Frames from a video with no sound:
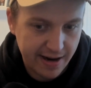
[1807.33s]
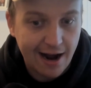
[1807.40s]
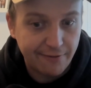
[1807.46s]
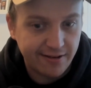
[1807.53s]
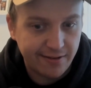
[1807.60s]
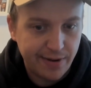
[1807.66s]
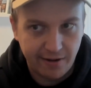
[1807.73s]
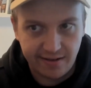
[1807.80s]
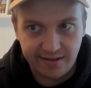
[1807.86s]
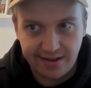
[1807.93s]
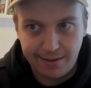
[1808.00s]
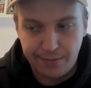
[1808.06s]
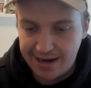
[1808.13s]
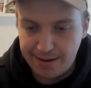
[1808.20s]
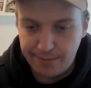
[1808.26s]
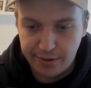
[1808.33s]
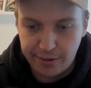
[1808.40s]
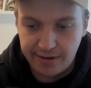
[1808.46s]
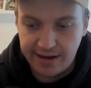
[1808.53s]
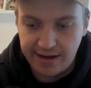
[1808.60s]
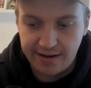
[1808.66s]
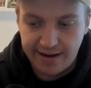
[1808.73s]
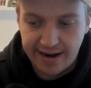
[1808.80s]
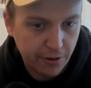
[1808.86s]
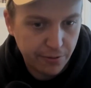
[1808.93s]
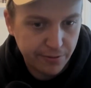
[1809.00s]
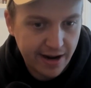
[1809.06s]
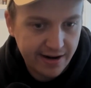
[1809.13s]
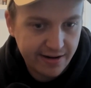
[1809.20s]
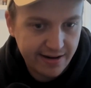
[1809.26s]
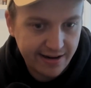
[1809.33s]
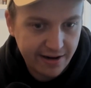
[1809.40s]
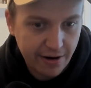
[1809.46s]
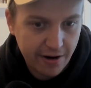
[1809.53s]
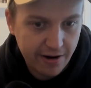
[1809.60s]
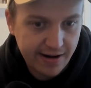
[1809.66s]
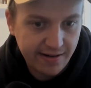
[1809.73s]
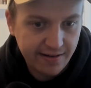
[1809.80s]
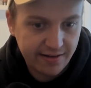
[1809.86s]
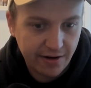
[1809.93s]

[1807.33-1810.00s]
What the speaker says: I've just recently been building cold data decoding.